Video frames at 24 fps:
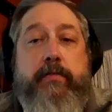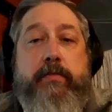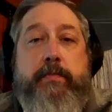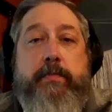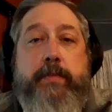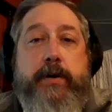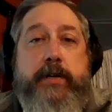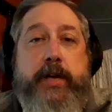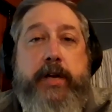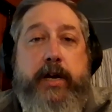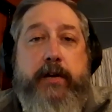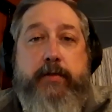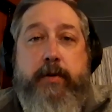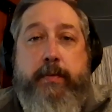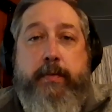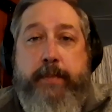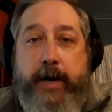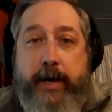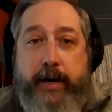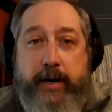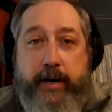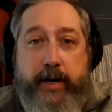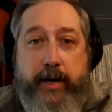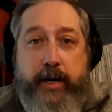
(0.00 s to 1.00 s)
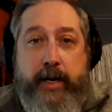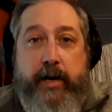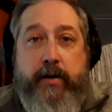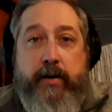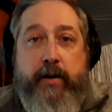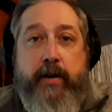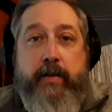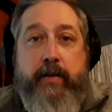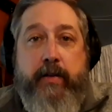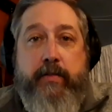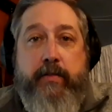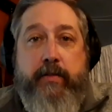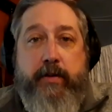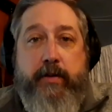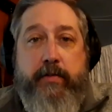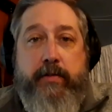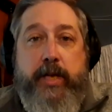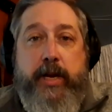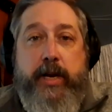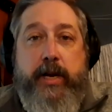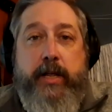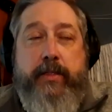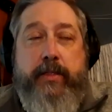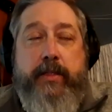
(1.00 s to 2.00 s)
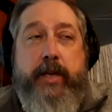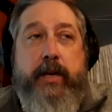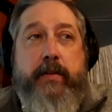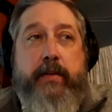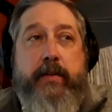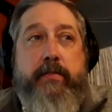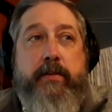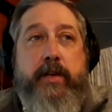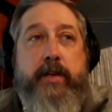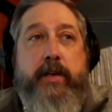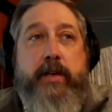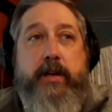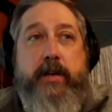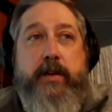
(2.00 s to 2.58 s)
protect riparian areas, those kind of things,